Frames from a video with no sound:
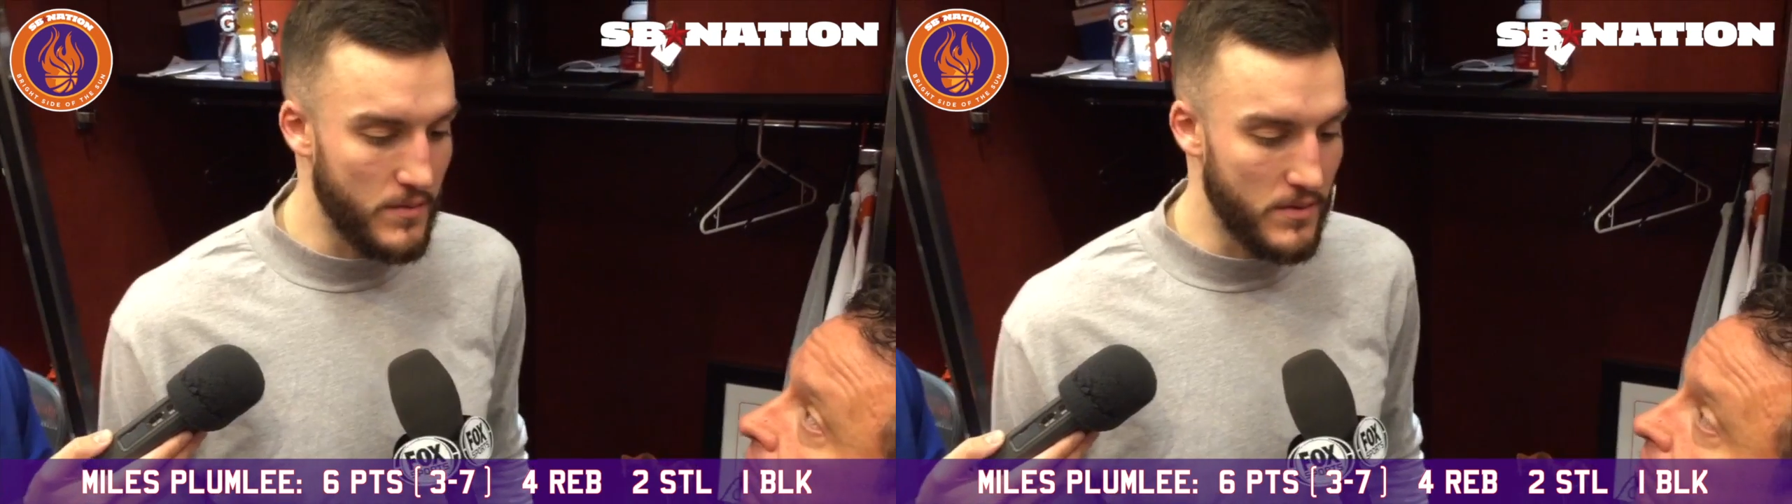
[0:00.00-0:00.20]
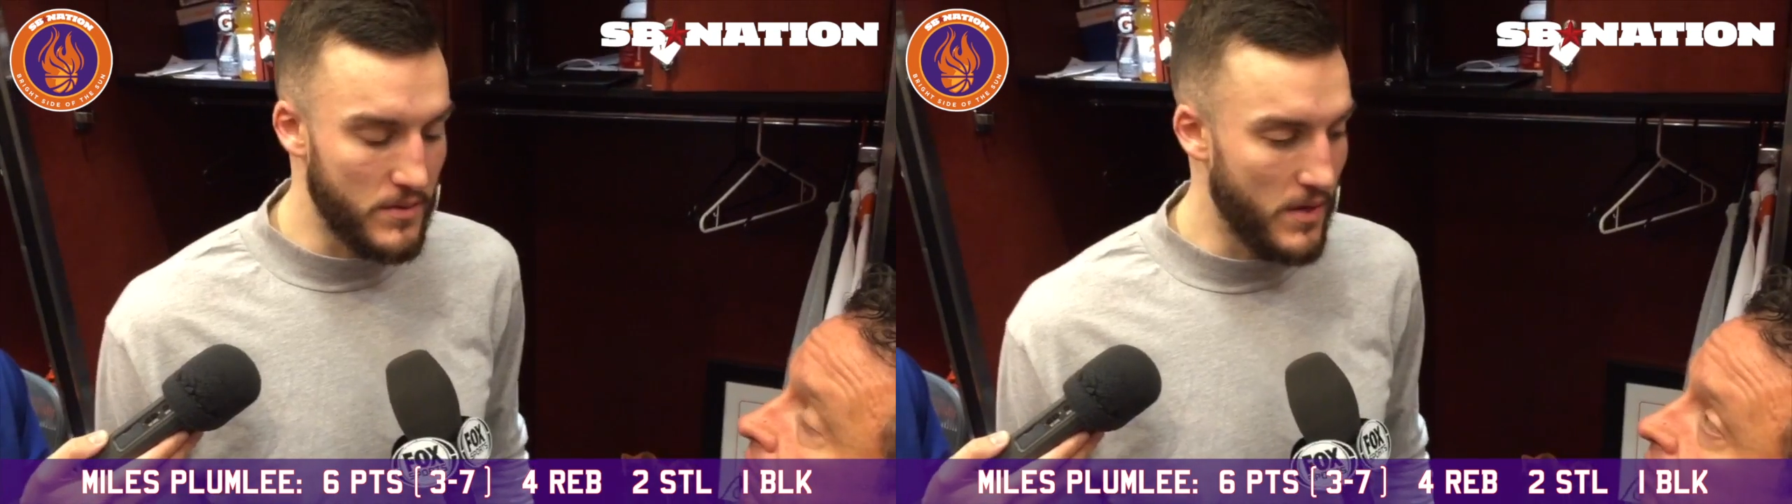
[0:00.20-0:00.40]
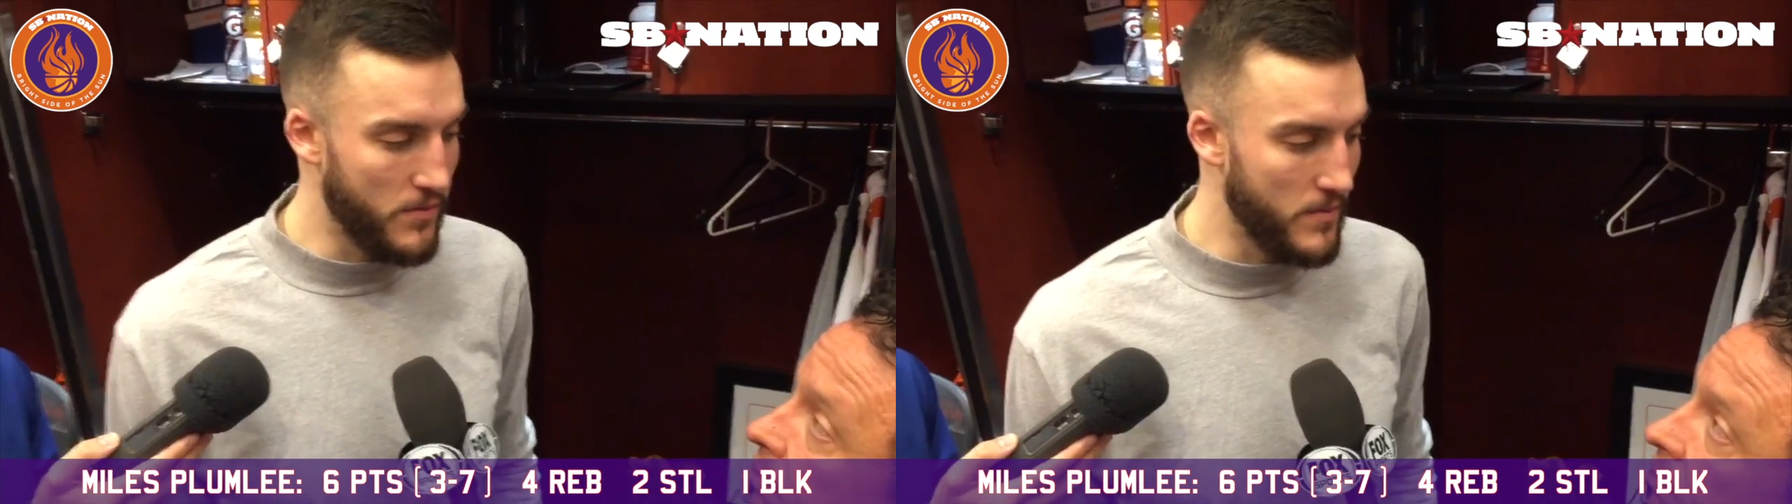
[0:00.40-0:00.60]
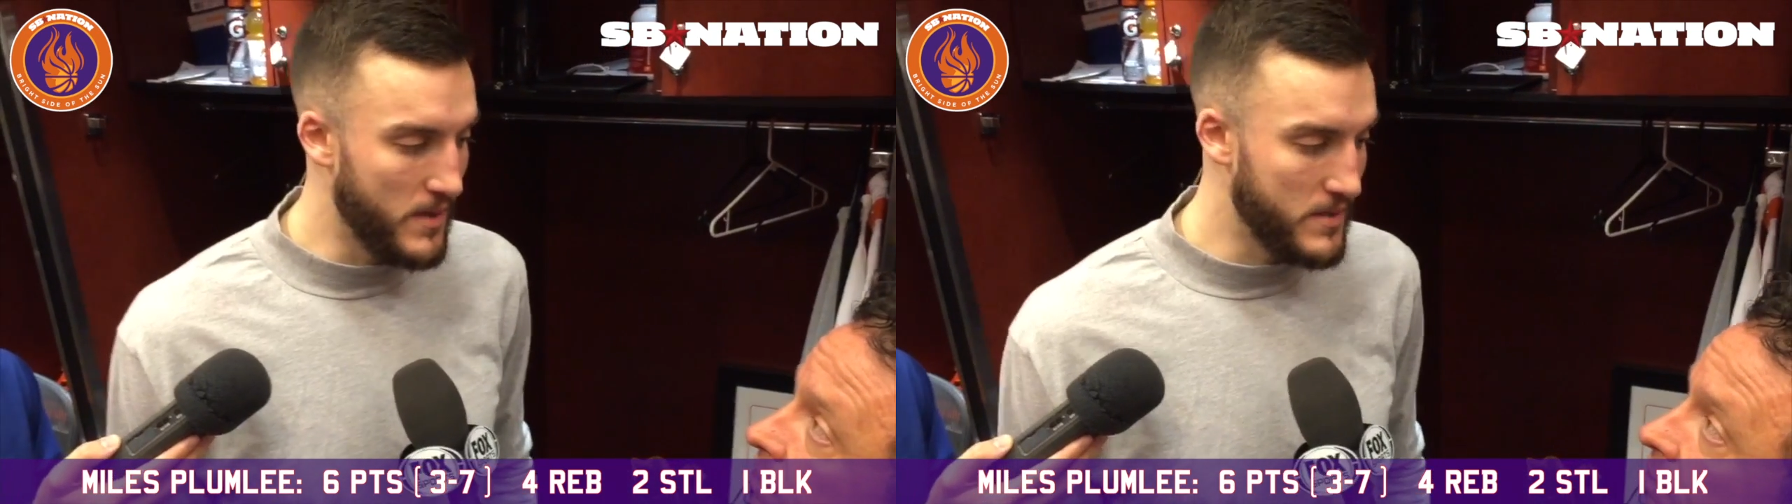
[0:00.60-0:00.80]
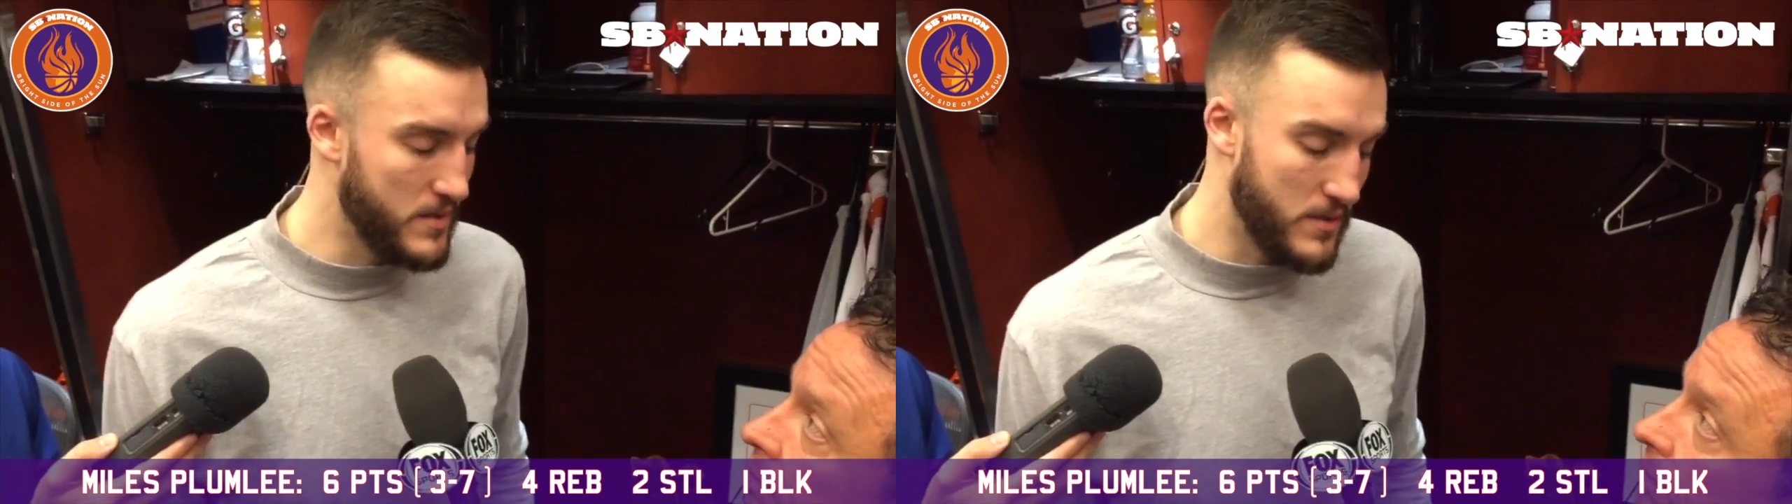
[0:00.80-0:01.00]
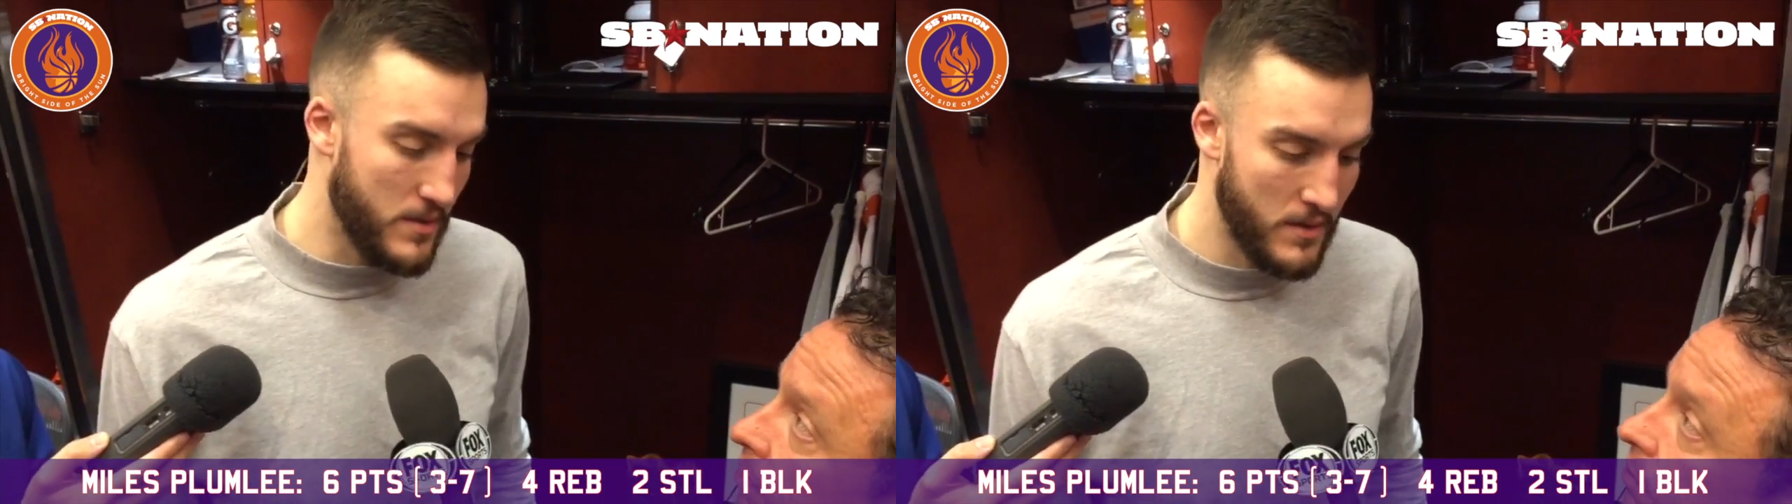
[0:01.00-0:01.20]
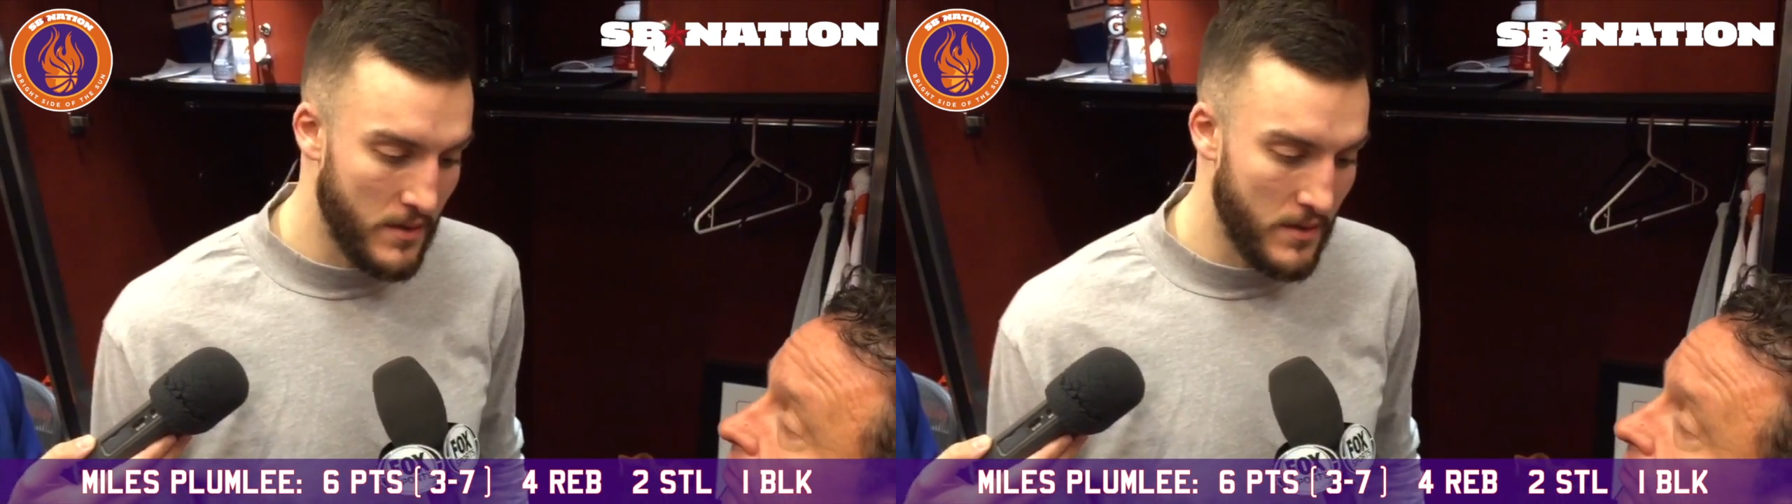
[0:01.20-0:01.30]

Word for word: we learned that from last year.